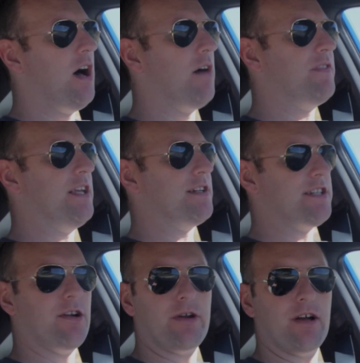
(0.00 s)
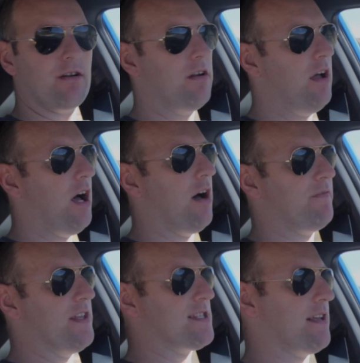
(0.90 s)
of the interior
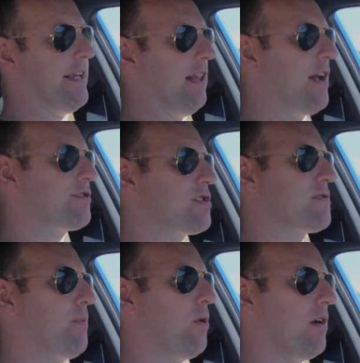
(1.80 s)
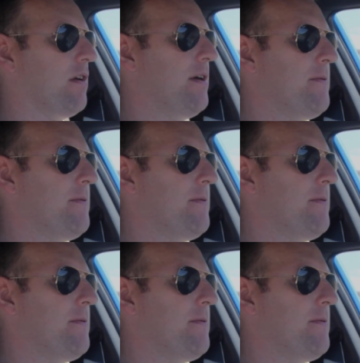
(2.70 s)
of this Elantra Sport.